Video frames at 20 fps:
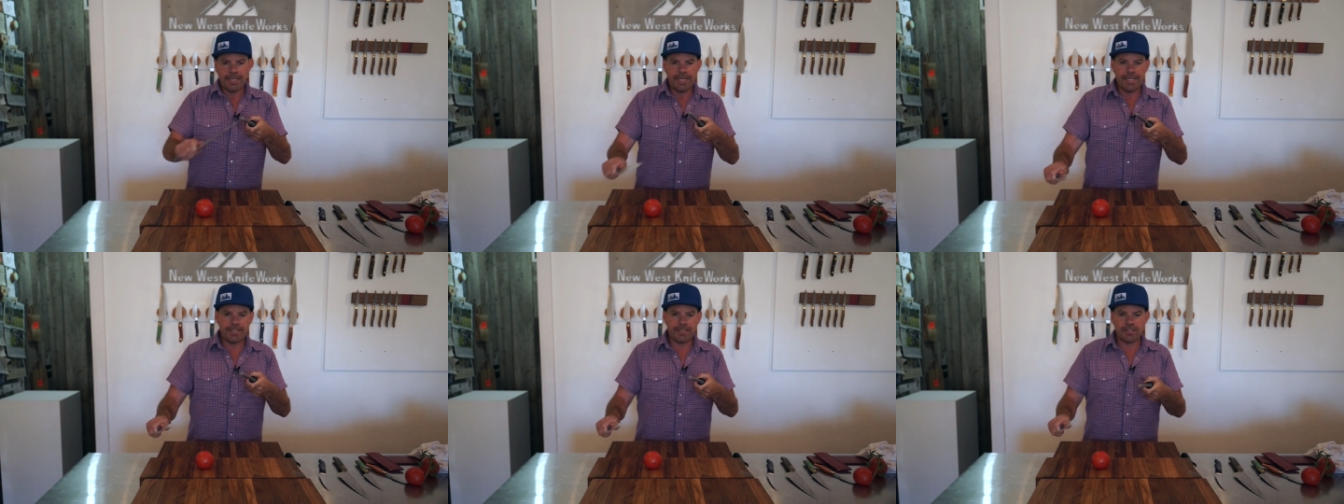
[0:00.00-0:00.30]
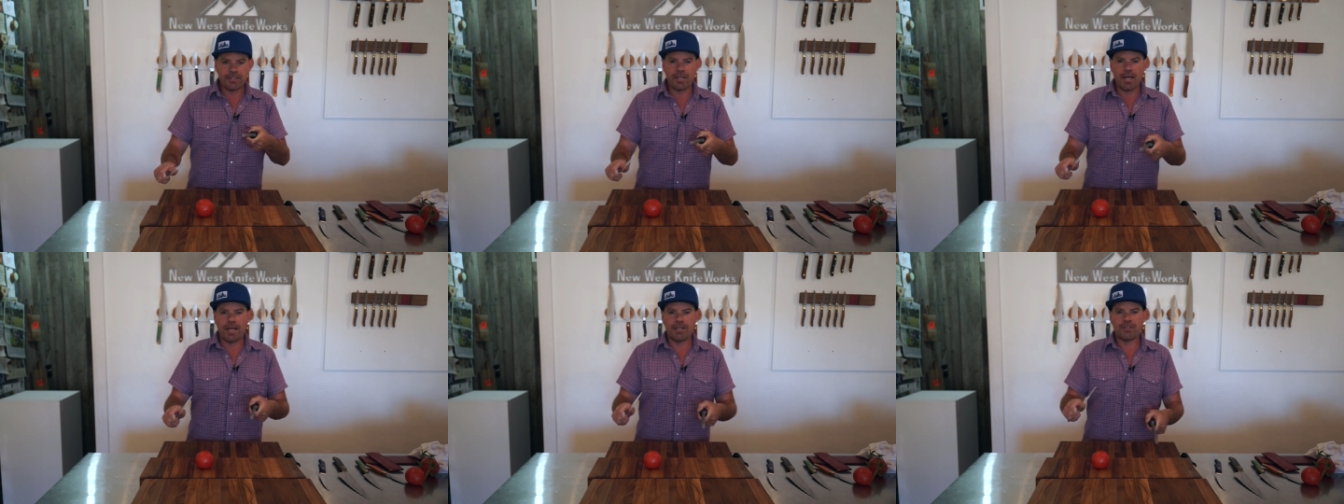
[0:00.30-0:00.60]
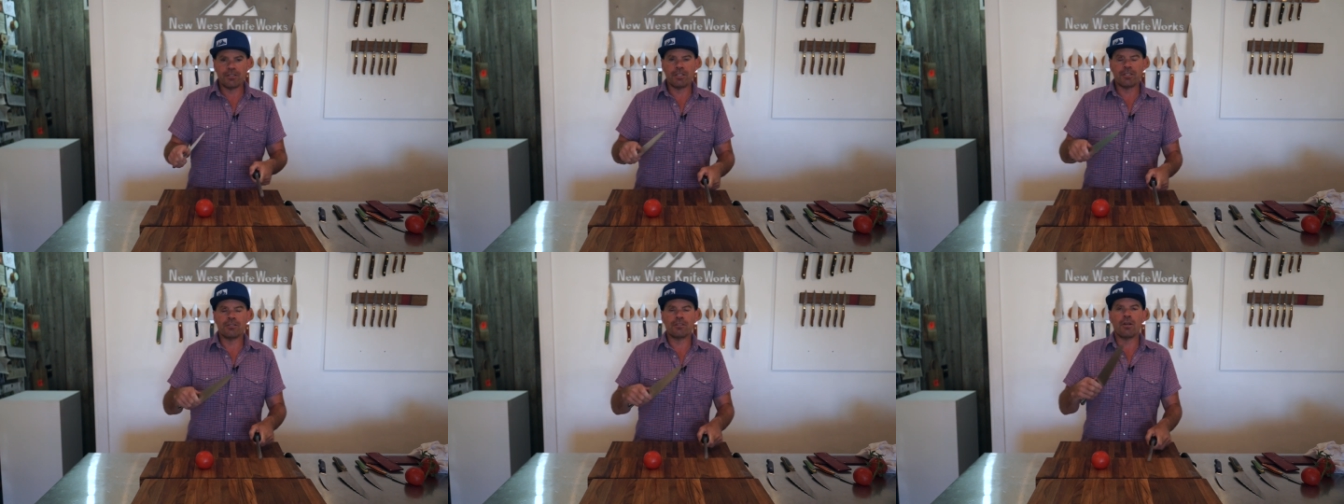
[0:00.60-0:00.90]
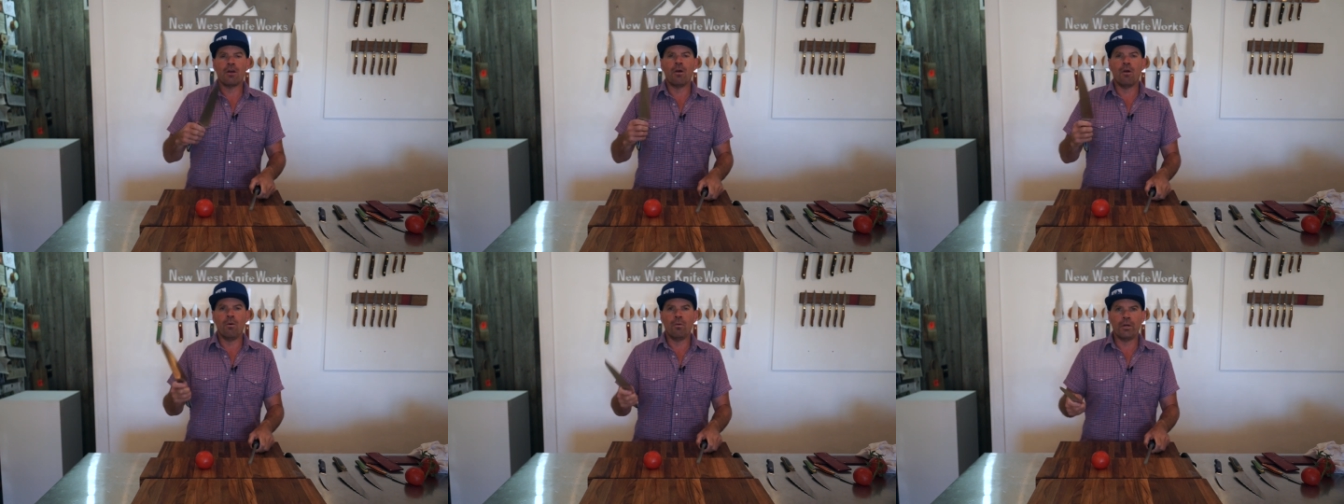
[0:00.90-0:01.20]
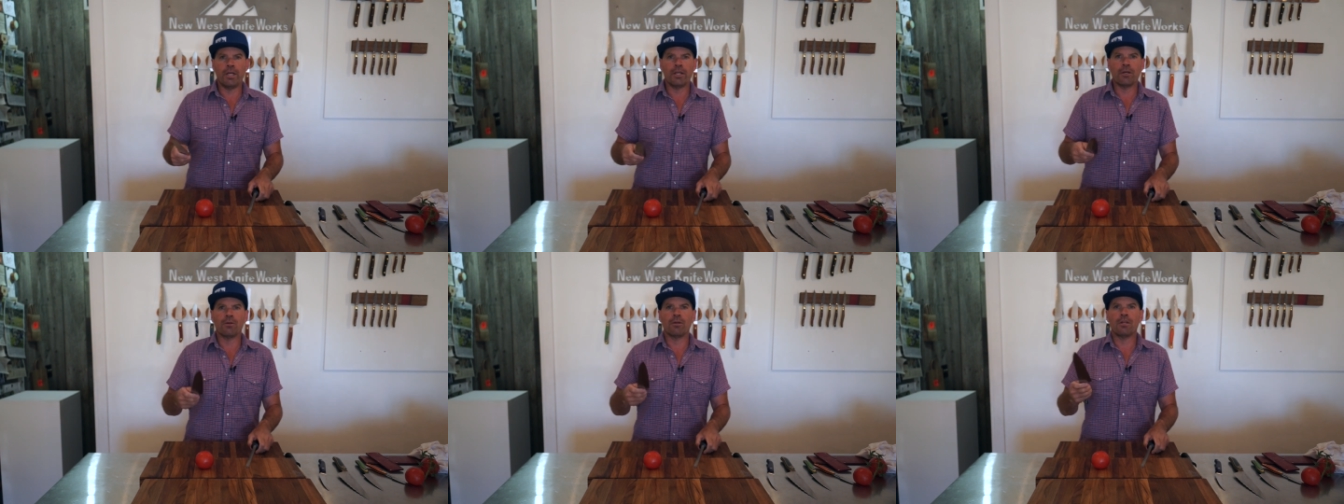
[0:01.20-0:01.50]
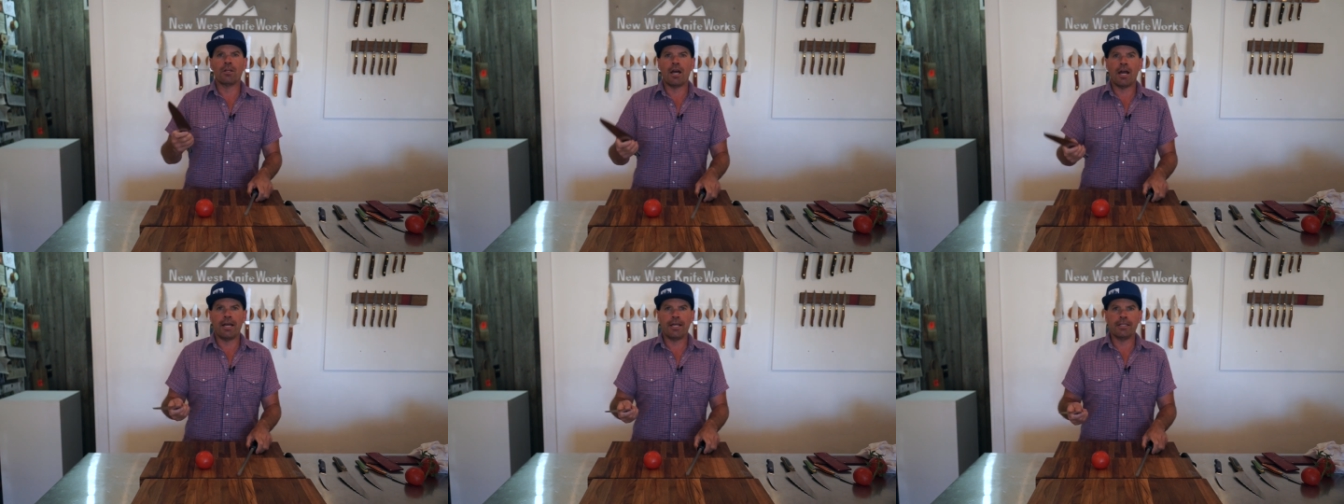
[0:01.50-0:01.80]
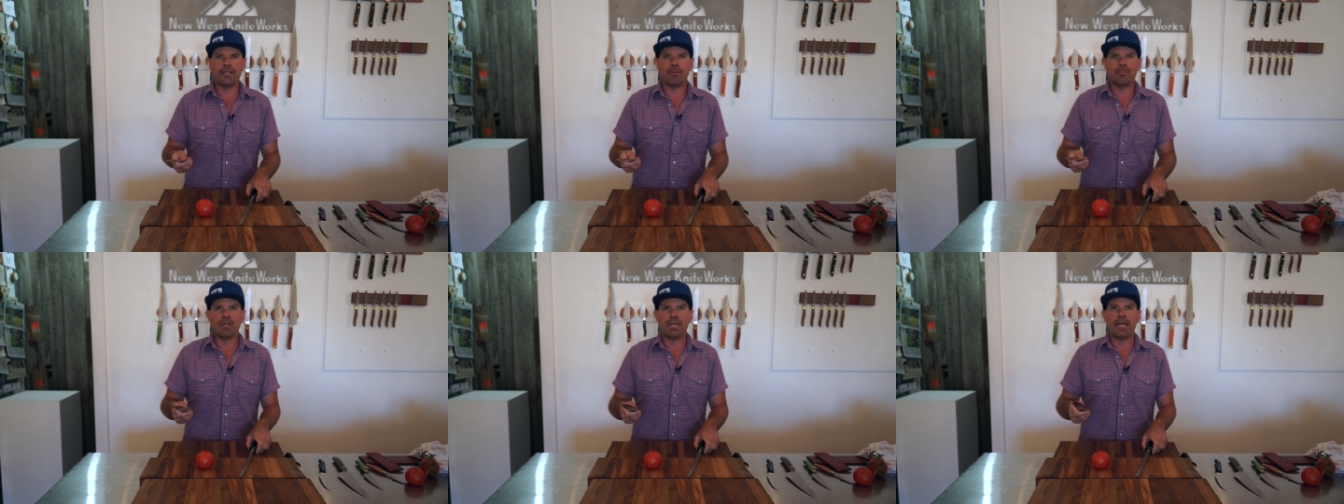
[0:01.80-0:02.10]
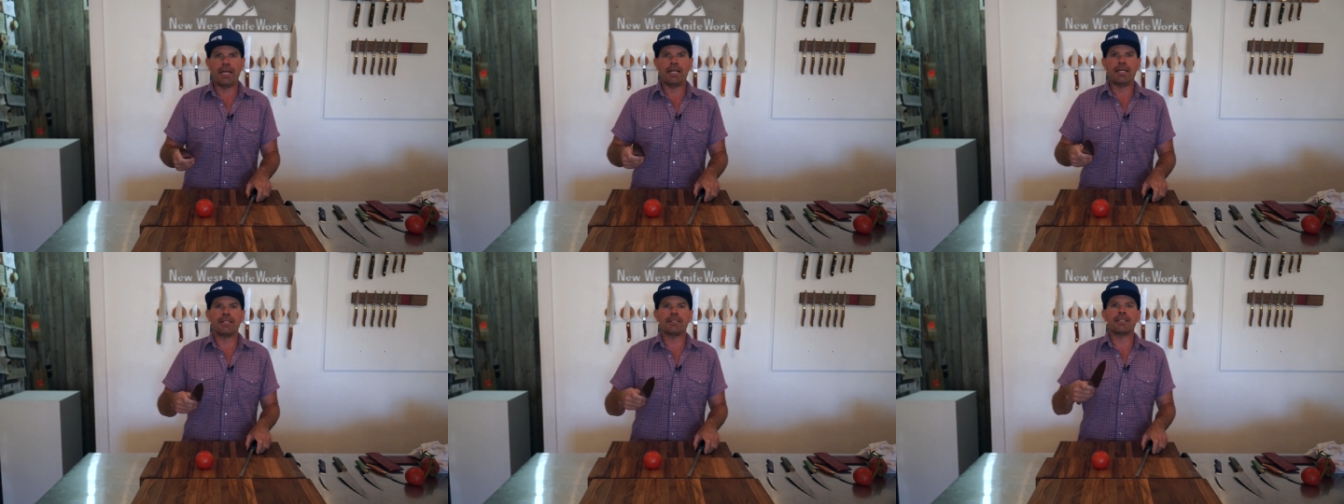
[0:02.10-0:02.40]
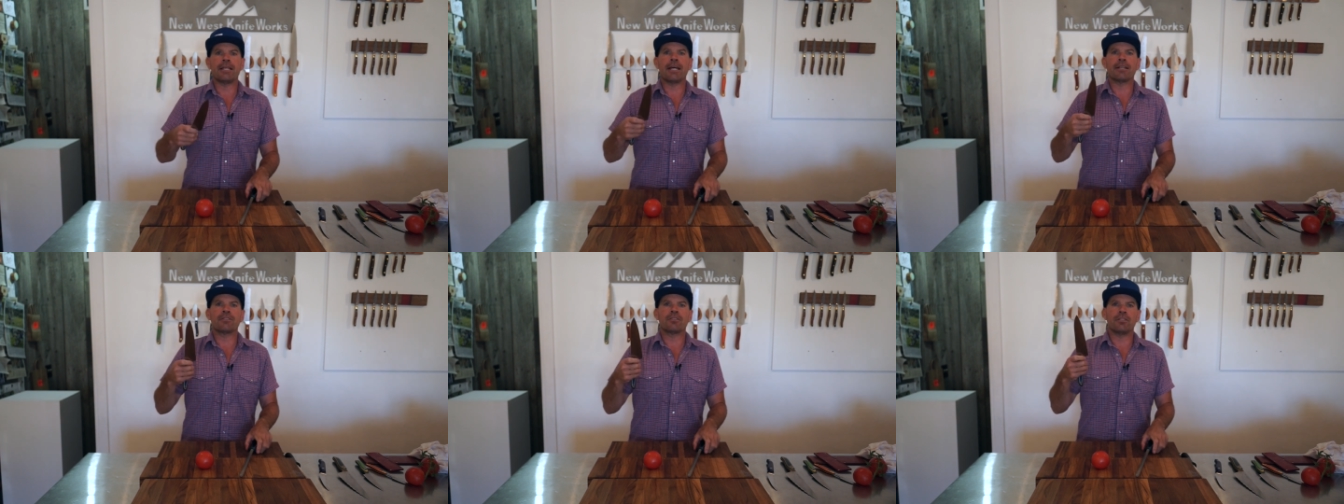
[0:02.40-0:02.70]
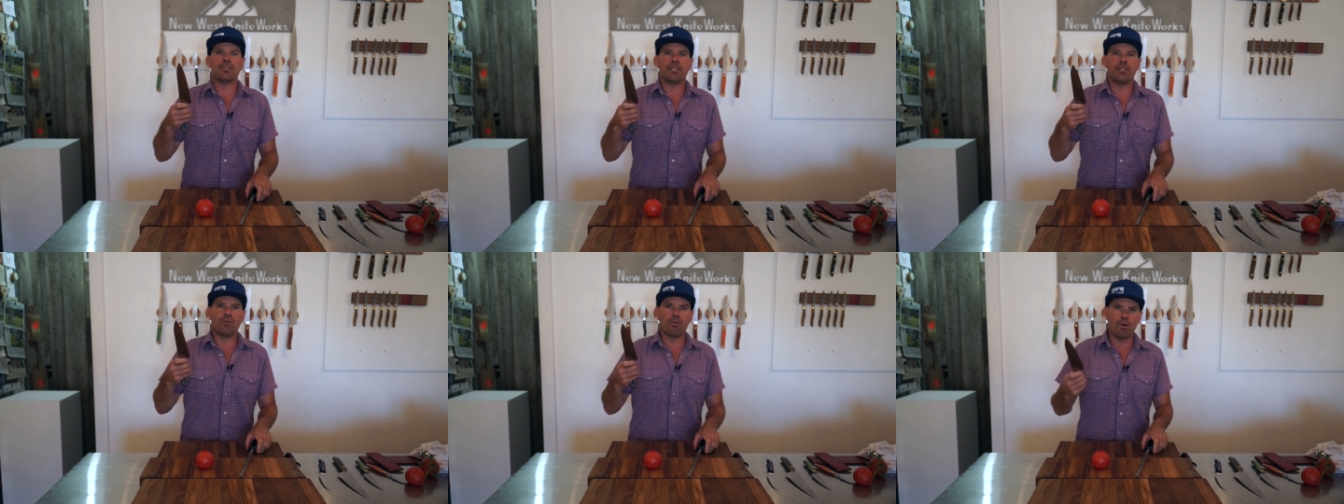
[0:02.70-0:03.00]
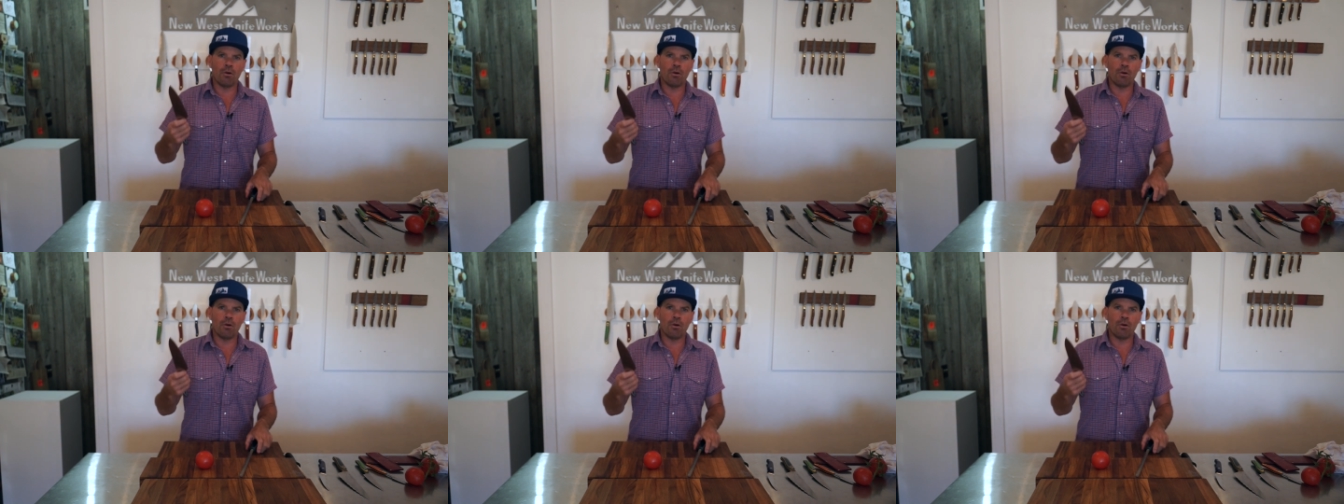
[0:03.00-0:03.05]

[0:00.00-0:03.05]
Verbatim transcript: it's not just honing or aligning the blade, it's actually